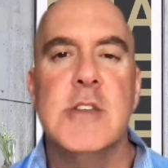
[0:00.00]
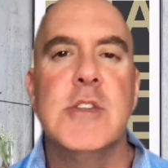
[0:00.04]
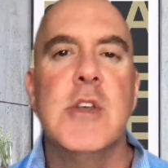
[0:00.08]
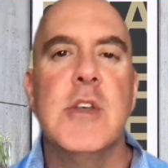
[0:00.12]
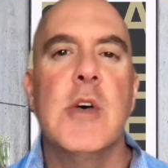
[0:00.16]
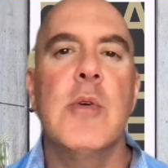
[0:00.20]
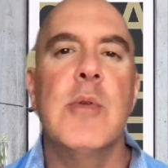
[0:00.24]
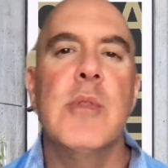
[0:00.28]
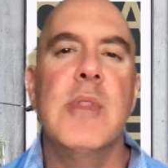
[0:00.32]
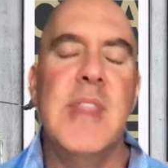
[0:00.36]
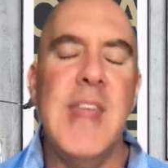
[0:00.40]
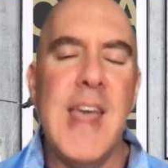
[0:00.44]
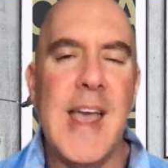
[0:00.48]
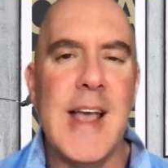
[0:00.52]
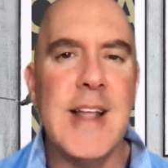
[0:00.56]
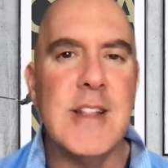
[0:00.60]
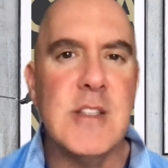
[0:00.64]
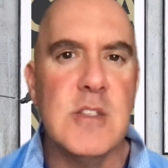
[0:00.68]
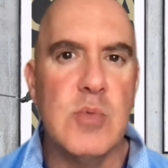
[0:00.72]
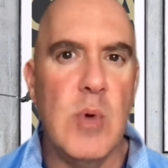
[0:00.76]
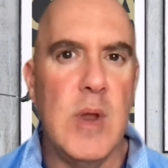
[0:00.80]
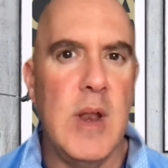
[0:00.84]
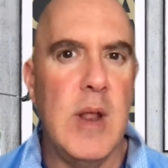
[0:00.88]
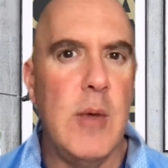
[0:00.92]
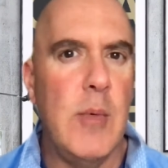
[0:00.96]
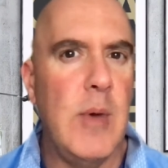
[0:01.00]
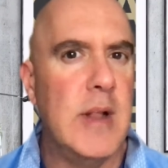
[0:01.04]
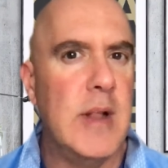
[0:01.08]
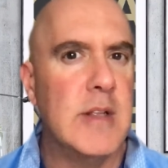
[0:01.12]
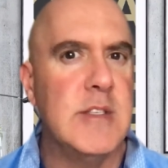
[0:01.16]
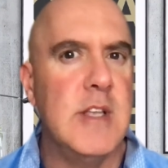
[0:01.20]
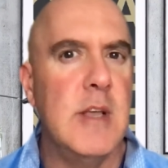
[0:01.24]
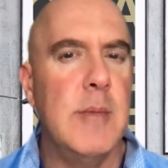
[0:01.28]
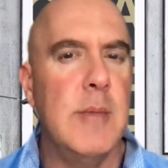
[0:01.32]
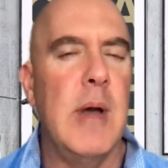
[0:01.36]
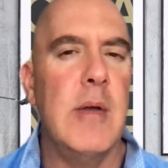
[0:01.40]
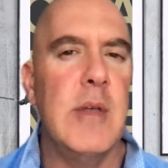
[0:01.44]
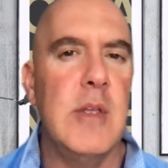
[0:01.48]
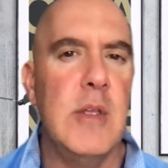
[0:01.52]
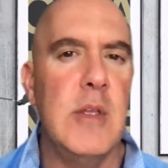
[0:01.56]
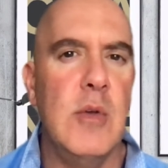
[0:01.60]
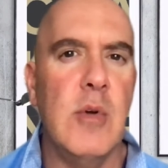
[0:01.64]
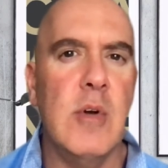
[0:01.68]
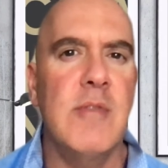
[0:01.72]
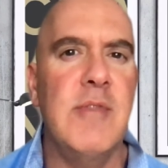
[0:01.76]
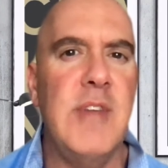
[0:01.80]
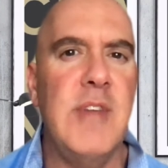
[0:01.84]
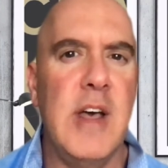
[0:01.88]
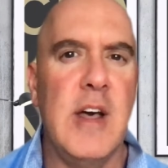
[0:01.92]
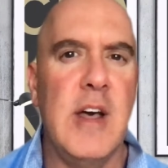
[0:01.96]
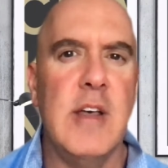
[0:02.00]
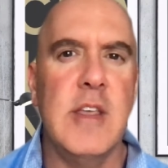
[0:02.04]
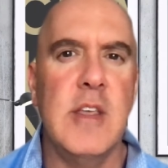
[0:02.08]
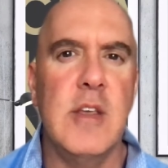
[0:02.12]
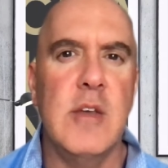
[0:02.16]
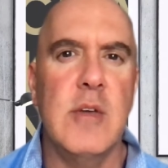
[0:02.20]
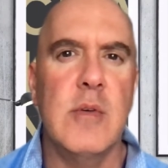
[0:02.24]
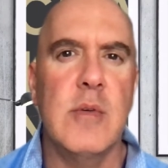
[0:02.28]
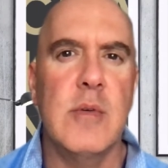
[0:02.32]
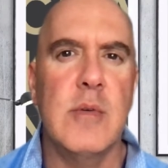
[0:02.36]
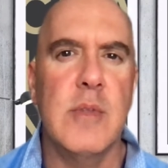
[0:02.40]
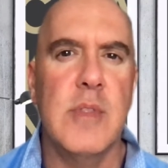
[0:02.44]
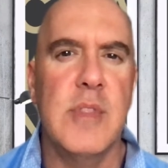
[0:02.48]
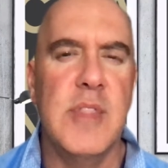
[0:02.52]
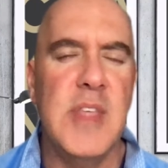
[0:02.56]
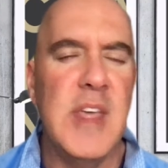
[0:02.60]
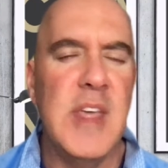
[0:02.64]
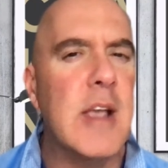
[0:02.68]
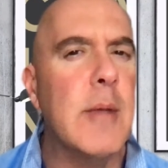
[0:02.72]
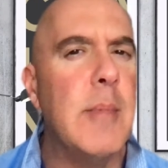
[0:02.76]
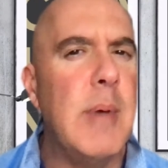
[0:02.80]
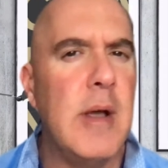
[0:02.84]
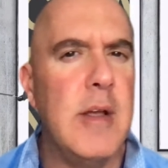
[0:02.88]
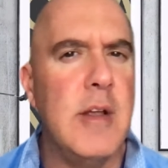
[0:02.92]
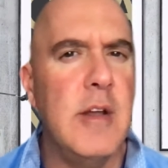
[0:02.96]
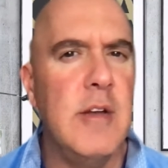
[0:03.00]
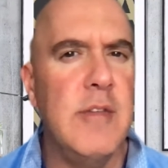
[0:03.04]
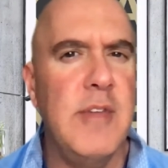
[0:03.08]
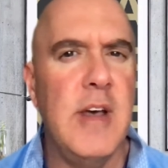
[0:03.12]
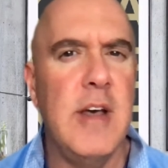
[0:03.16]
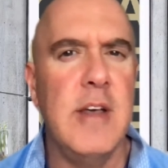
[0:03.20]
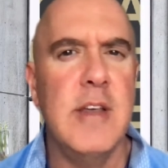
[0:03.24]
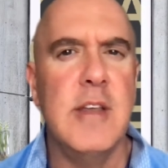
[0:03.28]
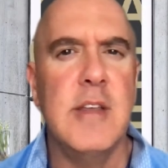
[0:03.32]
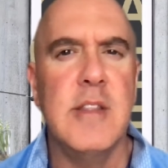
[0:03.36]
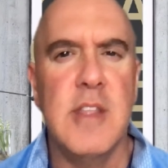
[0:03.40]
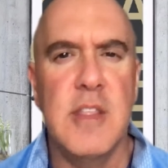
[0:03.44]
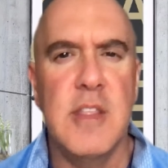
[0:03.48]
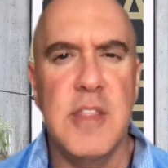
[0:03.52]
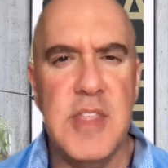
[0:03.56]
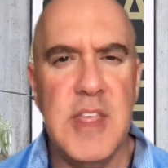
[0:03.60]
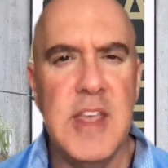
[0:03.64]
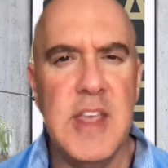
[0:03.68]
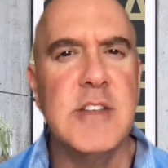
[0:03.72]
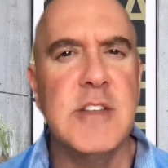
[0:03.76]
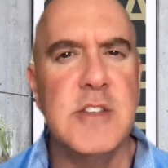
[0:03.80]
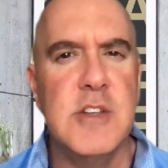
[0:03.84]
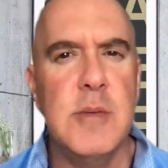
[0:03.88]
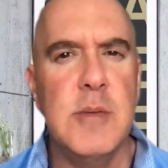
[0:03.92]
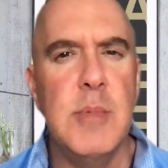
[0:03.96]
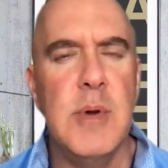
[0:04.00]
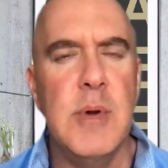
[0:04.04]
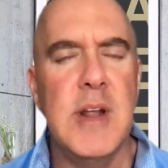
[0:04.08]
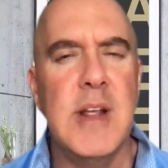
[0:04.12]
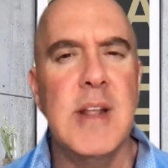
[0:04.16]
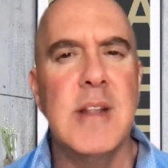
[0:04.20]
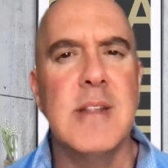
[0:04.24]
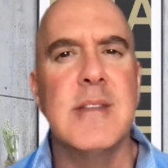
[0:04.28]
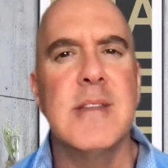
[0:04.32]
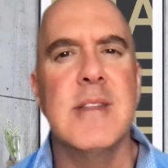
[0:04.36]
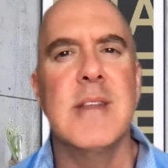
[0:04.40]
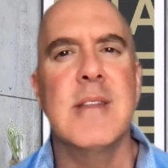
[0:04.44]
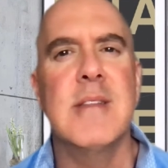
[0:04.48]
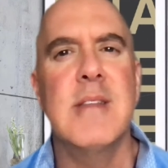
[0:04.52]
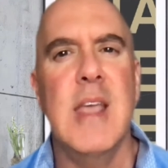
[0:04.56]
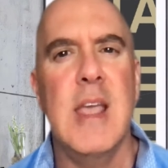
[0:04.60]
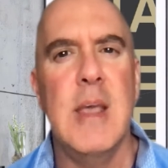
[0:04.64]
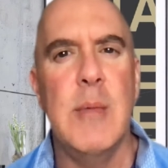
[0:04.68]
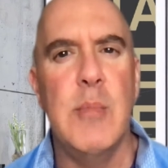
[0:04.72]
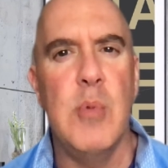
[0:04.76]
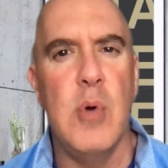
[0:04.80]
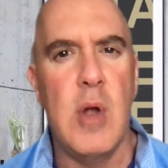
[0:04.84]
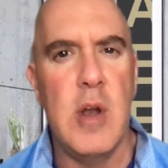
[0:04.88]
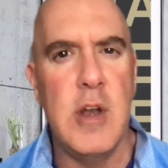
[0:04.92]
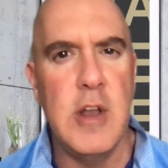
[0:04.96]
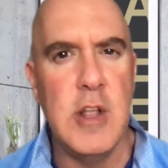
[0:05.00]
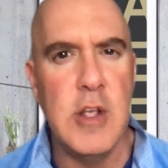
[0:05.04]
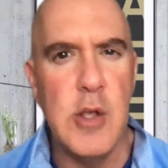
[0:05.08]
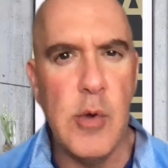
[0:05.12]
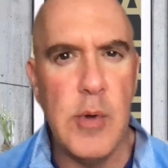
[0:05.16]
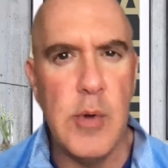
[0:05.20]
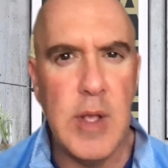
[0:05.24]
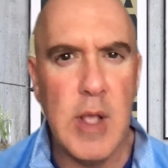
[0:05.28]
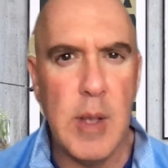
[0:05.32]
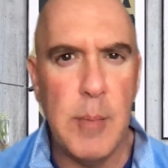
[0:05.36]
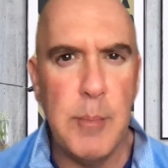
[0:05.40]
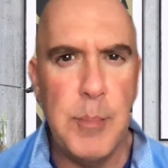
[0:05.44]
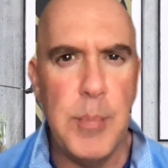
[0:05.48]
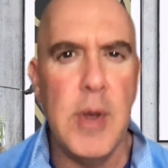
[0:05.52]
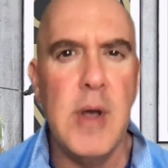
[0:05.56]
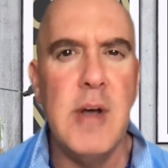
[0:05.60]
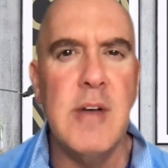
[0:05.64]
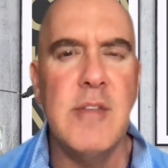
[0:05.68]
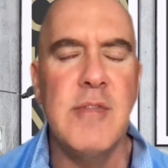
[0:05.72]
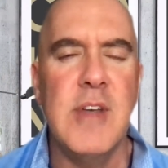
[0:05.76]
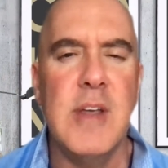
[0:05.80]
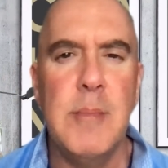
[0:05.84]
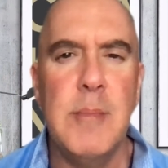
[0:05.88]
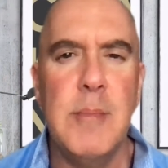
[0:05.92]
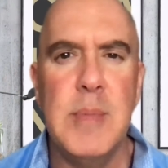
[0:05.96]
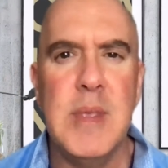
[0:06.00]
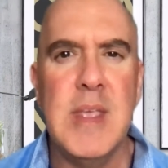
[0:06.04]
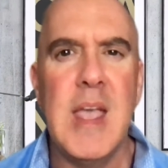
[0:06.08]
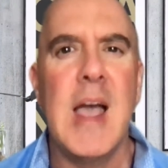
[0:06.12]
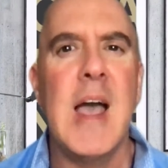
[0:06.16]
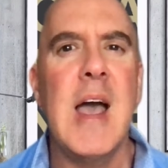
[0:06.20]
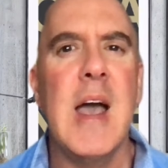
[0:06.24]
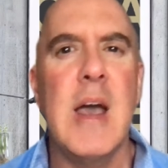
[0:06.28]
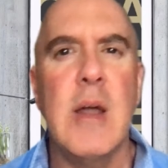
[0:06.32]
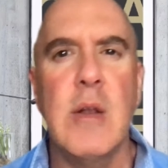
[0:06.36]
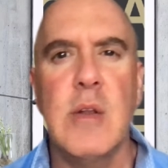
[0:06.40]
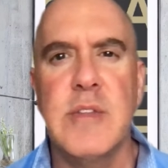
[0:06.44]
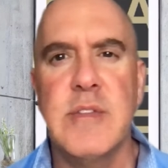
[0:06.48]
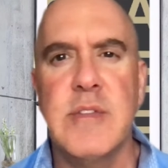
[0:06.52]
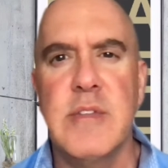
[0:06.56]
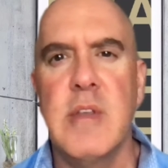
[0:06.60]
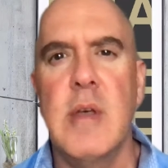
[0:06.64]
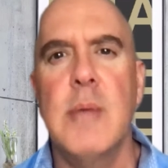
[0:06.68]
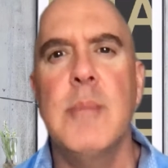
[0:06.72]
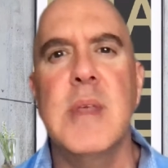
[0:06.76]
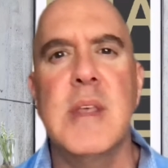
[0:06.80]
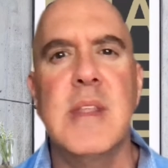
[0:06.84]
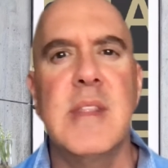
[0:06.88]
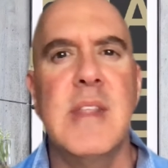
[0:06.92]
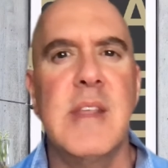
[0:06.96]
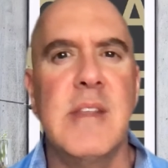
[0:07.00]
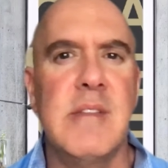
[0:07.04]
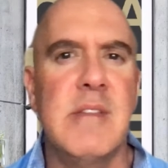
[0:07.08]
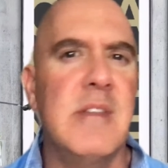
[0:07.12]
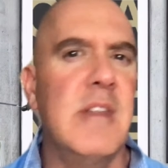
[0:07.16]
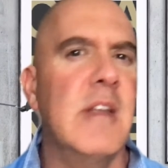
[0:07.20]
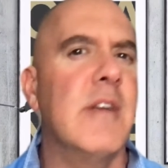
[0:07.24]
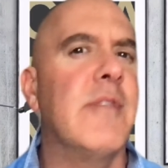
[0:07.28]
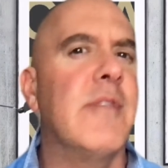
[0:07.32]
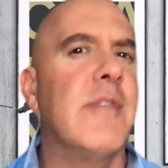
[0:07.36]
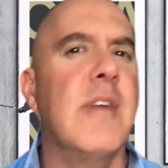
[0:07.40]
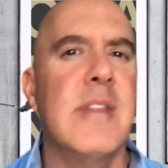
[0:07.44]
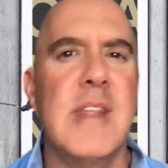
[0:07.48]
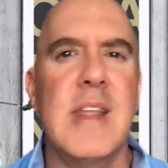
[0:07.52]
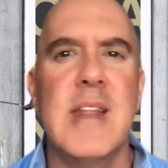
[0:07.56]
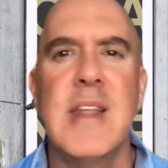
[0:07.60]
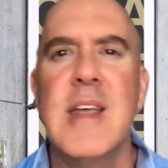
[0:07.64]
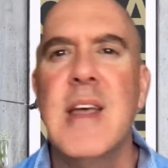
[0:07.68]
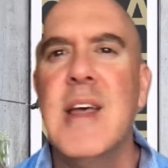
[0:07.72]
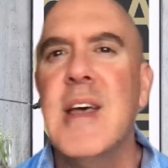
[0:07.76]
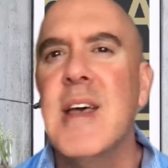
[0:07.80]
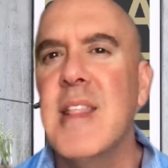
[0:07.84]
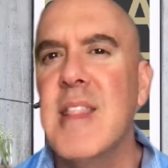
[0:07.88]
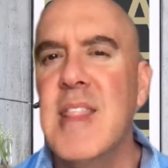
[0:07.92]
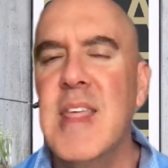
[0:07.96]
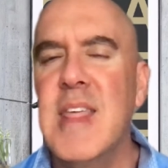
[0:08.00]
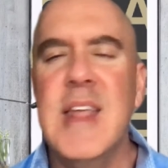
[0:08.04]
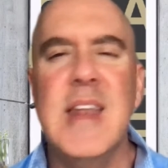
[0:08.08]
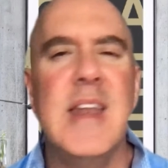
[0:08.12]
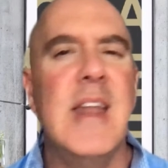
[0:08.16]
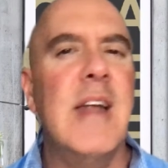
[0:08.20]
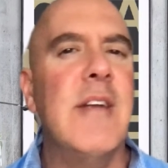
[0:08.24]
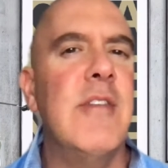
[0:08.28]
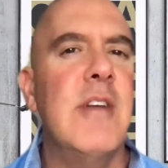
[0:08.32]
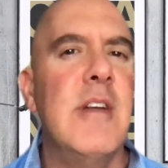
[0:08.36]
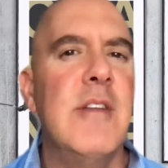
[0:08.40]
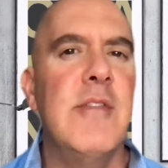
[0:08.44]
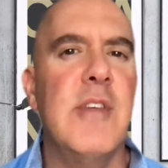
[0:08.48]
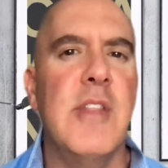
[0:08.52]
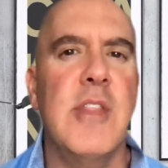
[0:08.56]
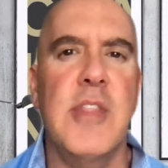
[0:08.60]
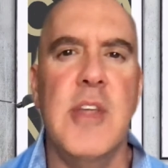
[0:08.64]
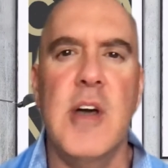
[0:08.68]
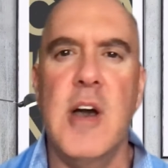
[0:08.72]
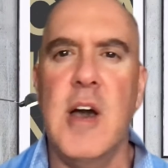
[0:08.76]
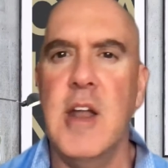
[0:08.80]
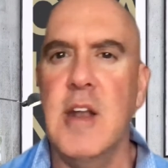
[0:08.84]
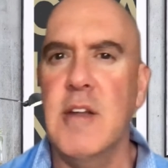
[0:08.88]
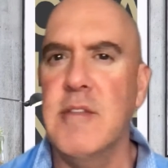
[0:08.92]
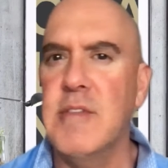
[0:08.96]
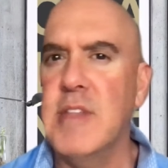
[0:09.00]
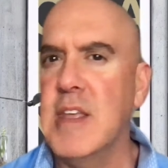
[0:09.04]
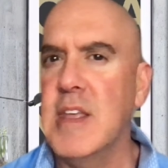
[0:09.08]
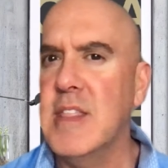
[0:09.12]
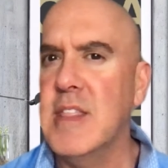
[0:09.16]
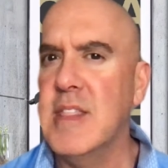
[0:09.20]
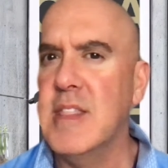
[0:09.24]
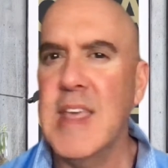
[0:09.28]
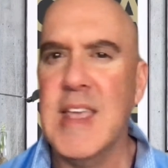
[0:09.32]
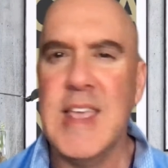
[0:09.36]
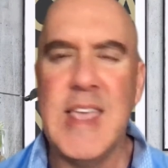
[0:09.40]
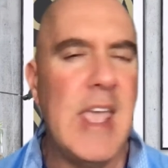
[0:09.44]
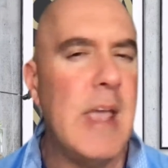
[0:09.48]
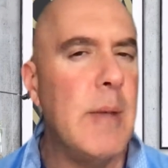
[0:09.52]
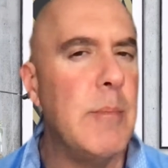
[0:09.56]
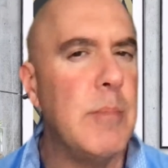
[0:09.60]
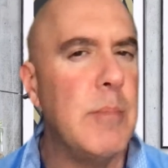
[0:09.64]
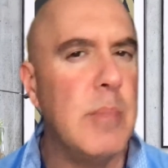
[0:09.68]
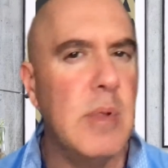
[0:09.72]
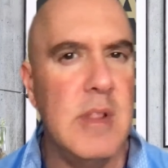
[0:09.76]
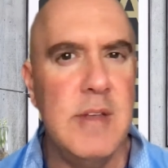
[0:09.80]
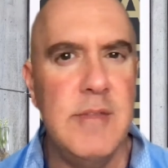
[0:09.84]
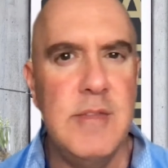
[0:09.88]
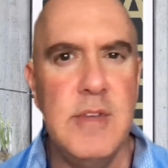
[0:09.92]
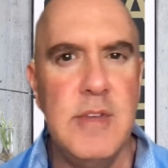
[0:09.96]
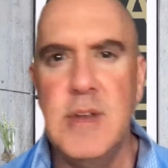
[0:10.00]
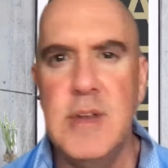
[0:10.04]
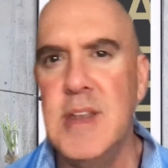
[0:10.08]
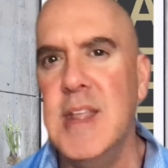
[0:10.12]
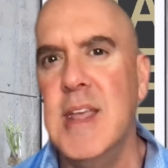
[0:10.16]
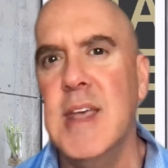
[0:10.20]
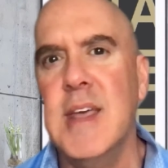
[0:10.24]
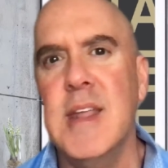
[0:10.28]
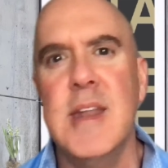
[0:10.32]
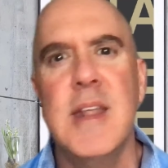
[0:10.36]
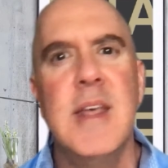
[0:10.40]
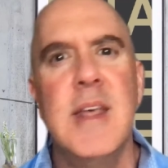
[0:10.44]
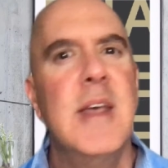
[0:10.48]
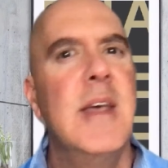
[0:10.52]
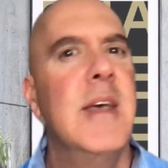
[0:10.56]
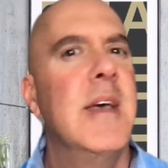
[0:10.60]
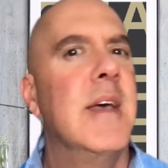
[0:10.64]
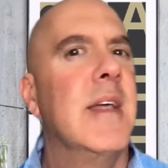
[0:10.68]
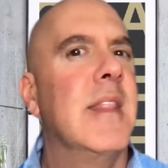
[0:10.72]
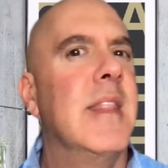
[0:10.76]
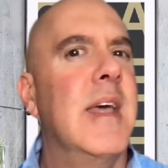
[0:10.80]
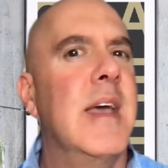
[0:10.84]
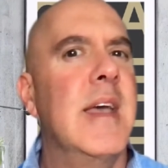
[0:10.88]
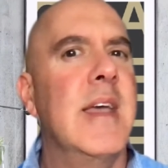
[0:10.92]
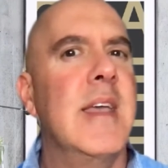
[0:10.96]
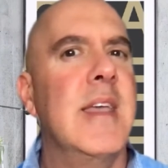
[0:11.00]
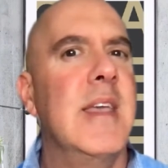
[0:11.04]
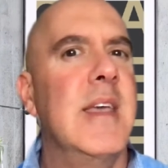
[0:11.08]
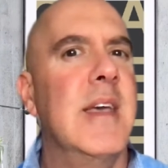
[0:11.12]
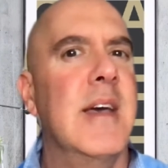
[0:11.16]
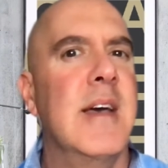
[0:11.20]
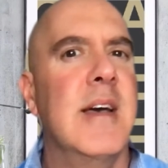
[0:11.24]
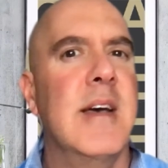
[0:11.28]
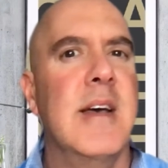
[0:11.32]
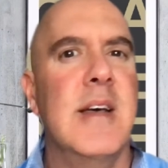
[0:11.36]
So that's what I wanna say about your value. Think about your value, the things you're bringing to the table. Are you going above and beyond something that's different that they never even thought of, that they can't believe you did, that